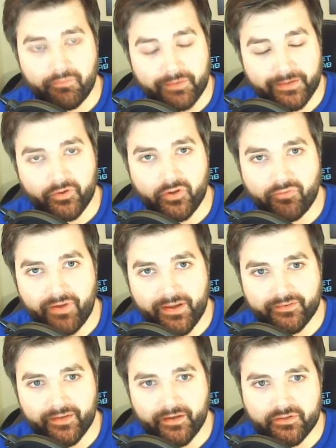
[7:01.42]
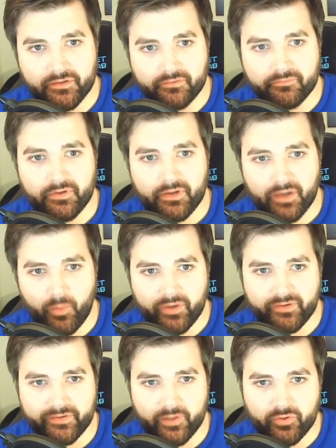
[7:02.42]
clicked on the Reddit section, and we
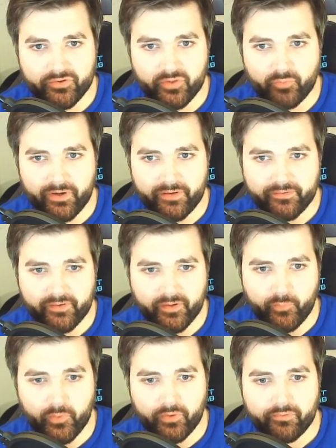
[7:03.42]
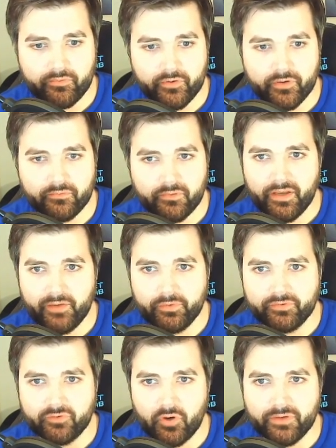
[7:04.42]
can see all the subreddits that it's pulling through. If
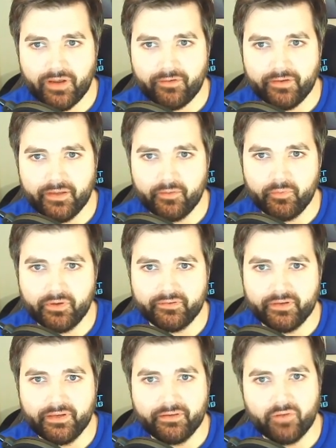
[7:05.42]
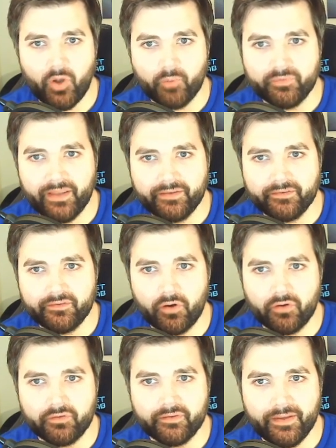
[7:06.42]
we scroll down here, we can see top 10
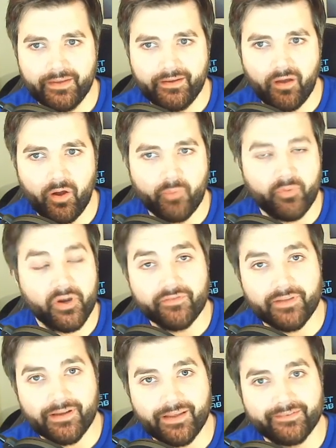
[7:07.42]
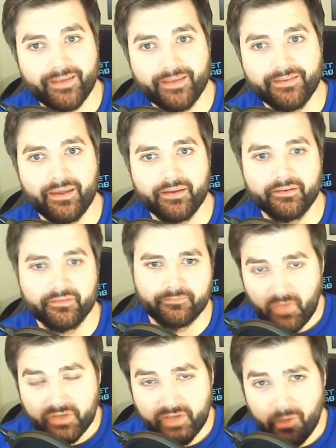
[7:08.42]
stocks in hype over the last 10 days.
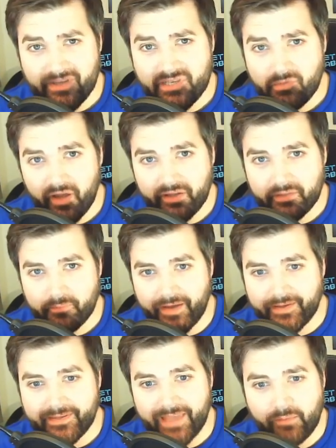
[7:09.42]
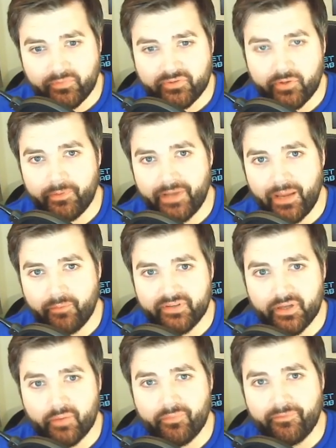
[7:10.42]
Now, as you might expect, GameStop and
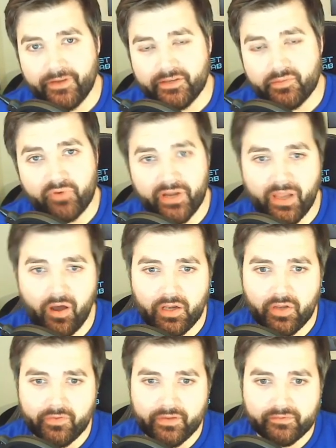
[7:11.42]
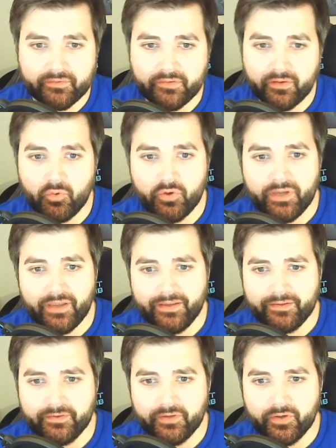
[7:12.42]
AMC have featured pretty highly on this. So all you
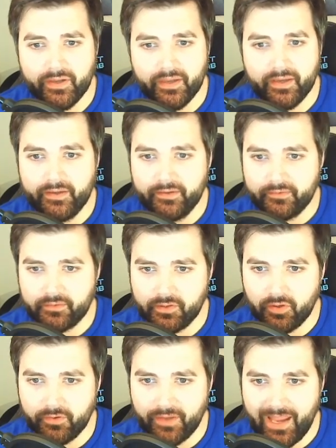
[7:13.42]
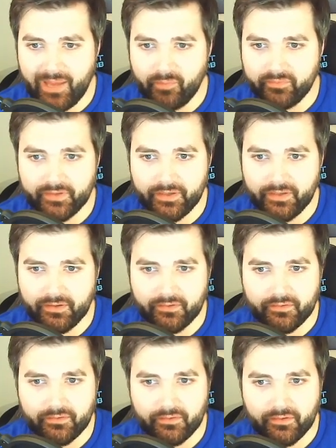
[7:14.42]
need to do here is click on AMC
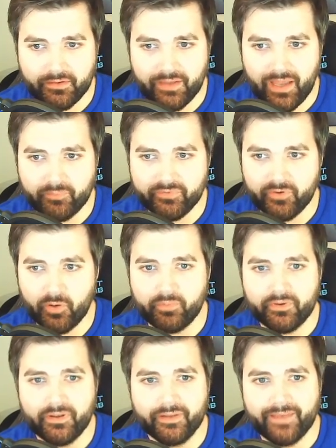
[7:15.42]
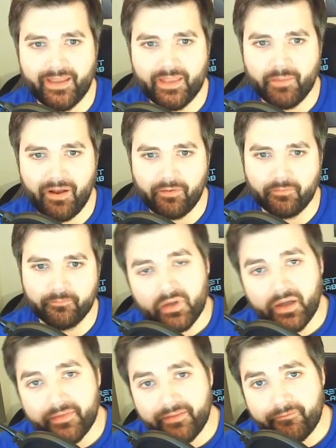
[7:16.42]
and GameStop and take them out.
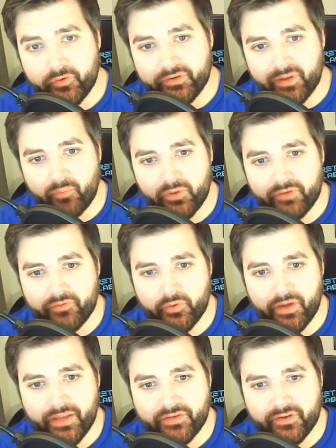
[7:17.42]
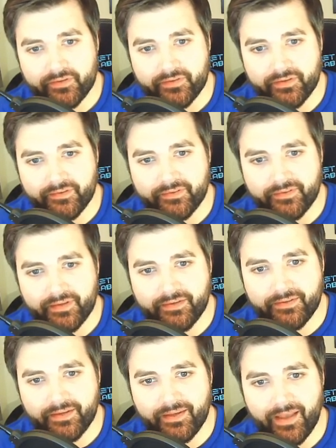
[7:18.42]
And then, for example, if you're interested in
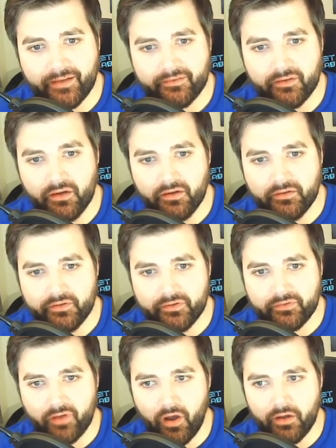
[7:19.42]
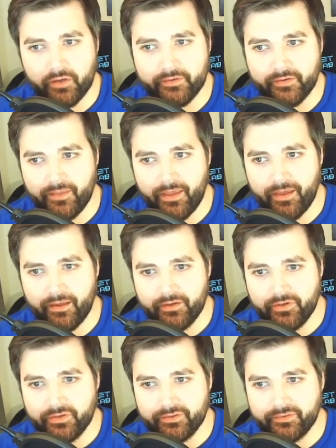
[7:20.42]
CTXR, you just highlight it there
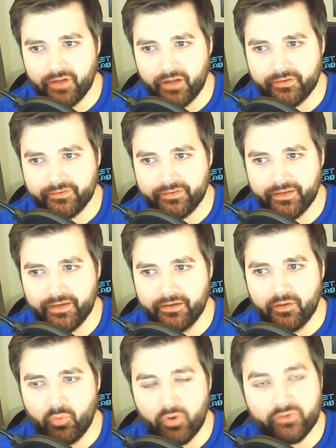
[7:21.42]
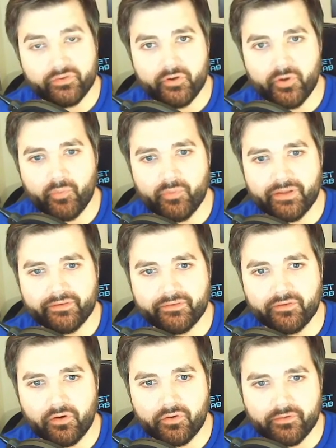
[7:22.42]
and you can start to see what's going on with that
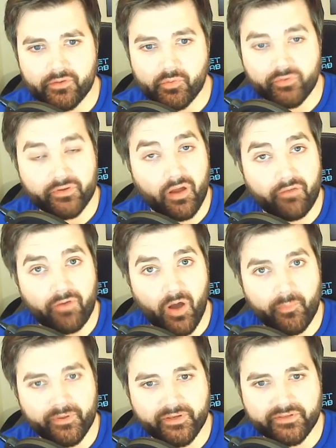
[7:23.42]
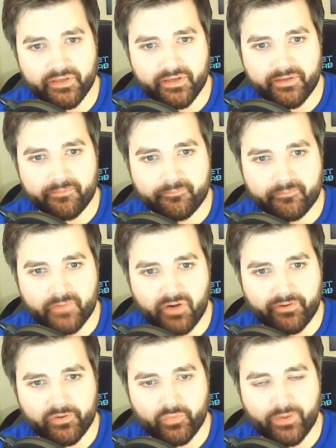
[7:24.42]
stock. There was a lot of hype initially
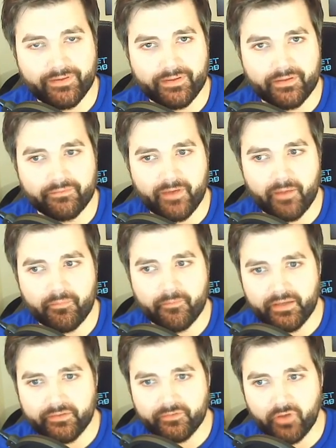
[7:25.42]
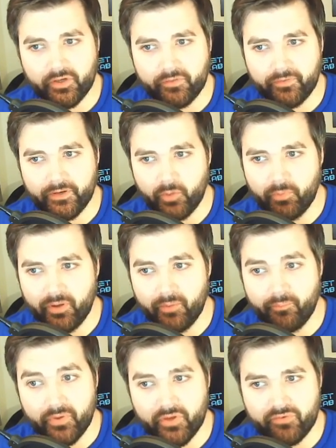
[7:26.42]
around the 20th of Feb. It's died off a little
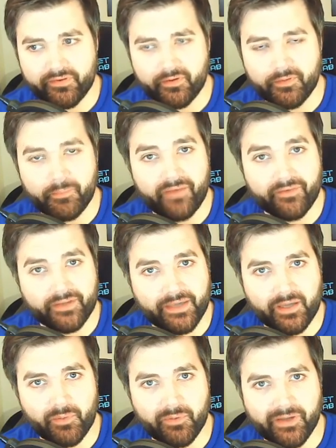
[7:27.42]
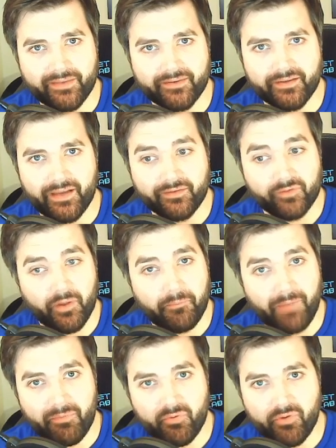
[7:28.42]
bit, but there is a bit of a kick up again today, so it
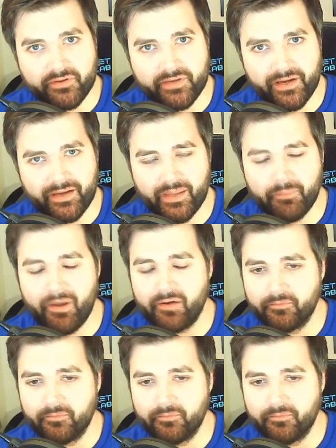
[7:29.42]
may be worth checking them out.